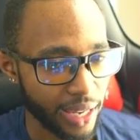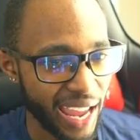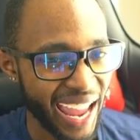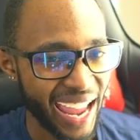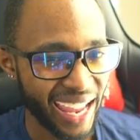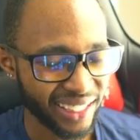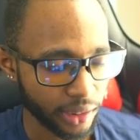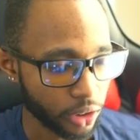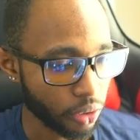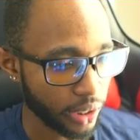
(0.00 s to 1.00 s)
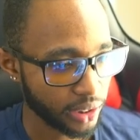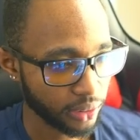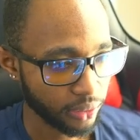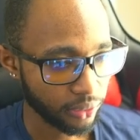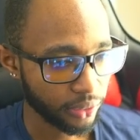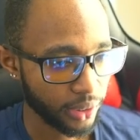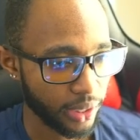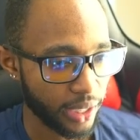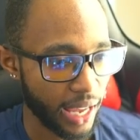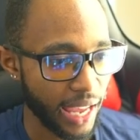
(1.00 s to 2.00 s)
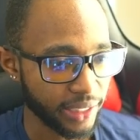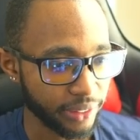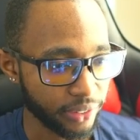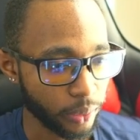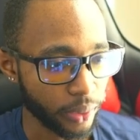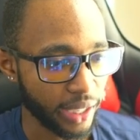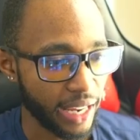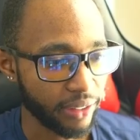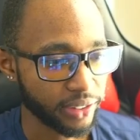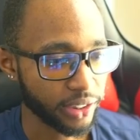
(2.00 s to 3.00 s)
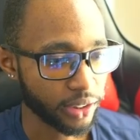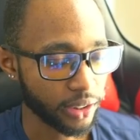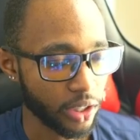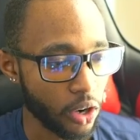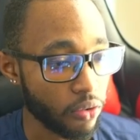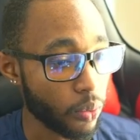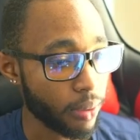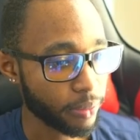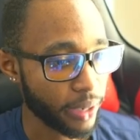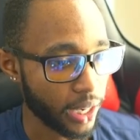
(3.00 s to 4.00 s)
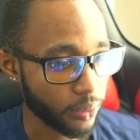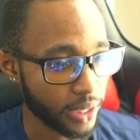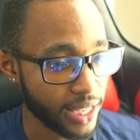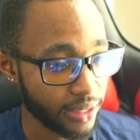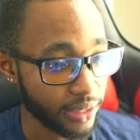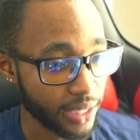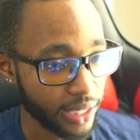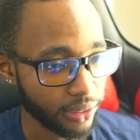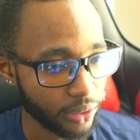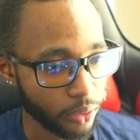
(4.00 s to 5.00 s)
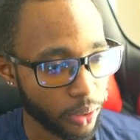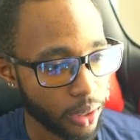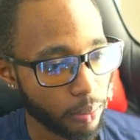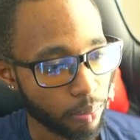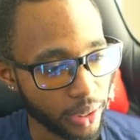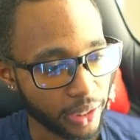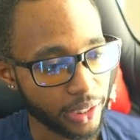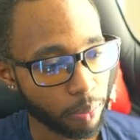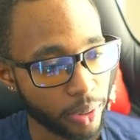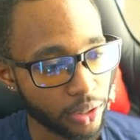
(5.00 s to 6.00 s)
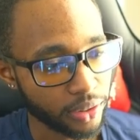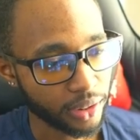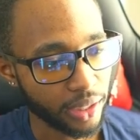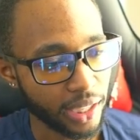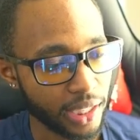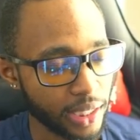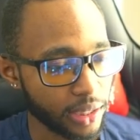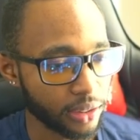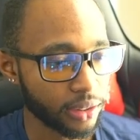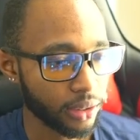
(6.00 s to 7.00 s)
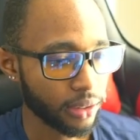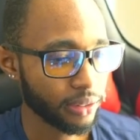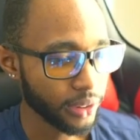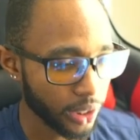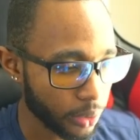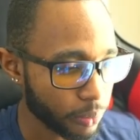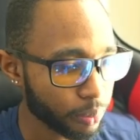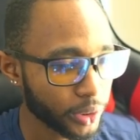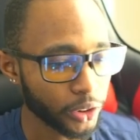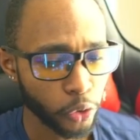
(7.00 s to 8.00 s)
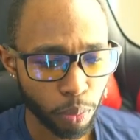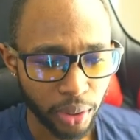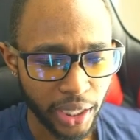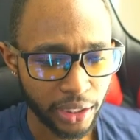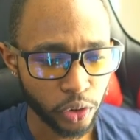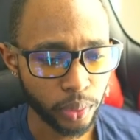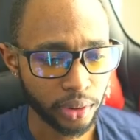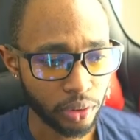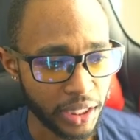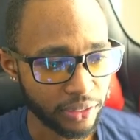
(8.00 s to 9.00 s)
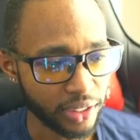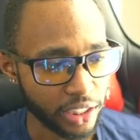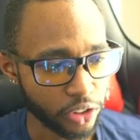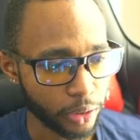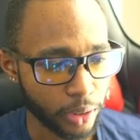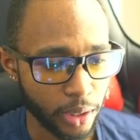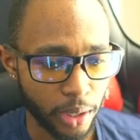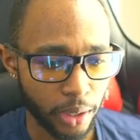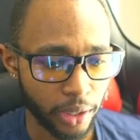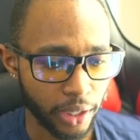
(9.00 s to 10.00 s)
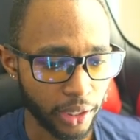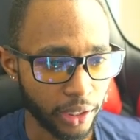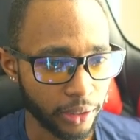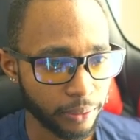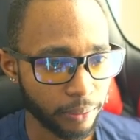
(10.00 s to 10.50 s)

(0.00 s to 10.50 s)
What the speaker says: as aggressive as if he were to have such a overwhelming power as the Death Note. But it appears Light is, you know, still playing into his aggressive nature. L